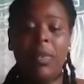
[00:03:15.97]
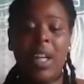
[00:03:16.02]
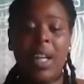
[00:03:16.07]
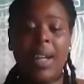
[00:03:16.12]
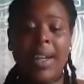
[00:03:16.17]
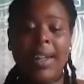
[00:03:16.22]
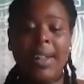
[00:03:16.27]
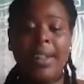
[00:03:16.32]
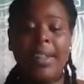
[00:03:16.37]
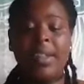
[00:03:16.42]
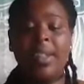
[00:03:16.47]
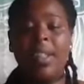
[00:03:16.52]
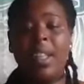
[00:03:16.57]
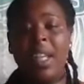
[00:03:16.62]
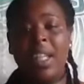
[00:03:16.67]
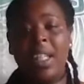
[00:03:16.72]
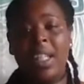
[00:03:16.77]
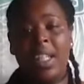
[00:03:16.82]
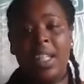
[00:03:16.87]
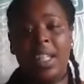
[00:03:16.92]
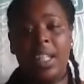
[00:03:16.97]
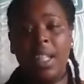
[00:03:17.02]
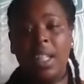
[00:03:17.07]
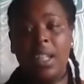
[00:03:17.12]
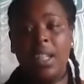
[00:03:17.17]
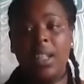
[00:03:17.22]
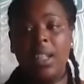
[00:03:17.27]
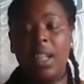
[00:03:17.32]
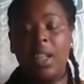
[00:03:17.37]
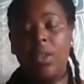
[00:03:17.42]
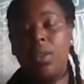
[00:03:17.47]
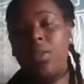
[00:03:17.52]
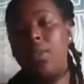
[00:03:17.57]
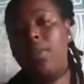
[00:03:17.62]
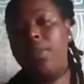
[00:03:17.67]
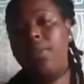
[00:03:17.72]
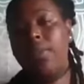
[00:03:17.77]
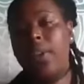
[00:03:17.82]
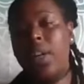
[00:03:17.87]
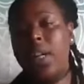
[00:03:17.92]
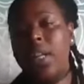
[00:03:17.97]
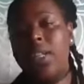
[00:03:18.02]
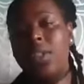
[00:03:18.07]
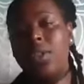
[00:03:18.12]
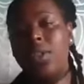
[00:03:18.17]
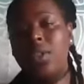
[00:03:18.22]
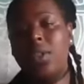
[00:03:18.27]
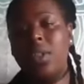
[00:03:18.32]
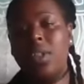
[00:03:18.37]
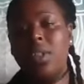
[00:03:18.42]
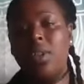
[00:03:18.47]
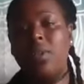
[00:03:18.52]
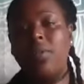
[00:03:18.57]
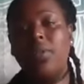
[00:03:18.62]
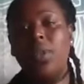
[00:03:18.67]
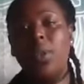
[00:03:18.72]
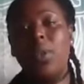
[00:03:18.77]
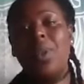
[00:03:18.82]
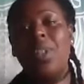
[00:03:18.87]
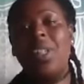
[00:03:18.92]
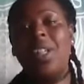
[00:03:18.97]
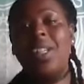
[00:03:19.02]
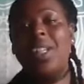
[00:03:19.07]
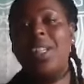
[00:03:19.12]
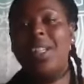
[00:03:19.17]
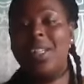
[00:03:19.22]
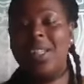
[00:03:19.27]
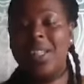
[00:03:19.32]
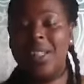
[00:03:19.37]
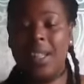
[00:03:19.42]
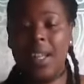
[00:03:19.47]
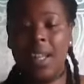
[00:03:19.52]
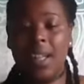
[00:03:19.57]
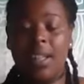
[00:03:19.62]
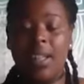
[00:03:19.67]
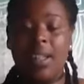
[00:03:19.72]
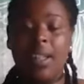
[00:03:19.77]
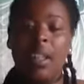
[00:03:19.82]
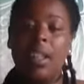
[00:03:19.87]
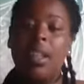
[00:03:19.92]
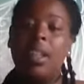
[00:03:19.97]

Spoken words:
and anything that you find yourself doing in excess,